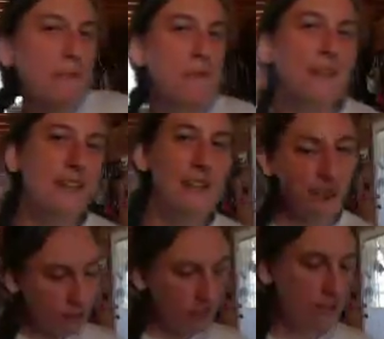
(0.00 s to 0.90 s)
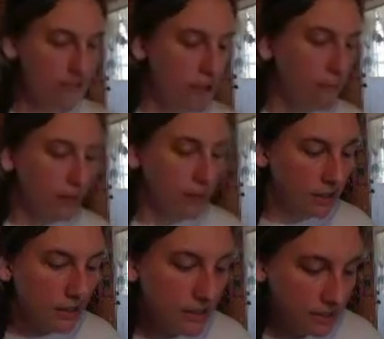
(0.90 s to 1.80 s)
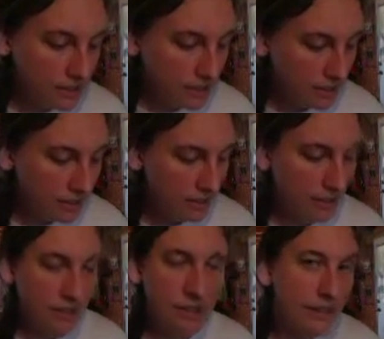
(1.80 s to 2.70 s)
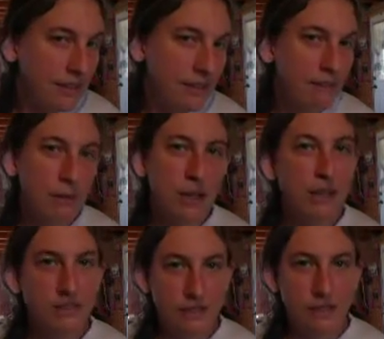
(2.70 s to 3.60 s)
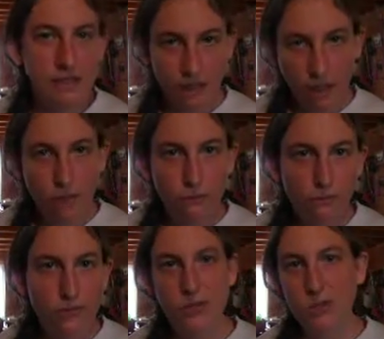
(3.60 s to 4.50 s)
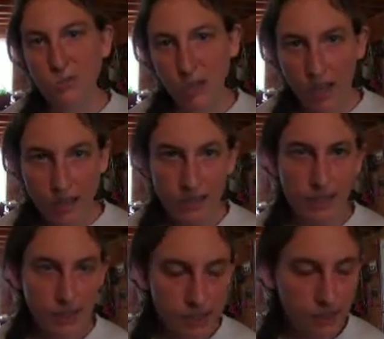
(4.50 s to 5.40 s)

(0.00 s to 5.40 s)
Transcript: but you will stumble, because it's life. This is reality.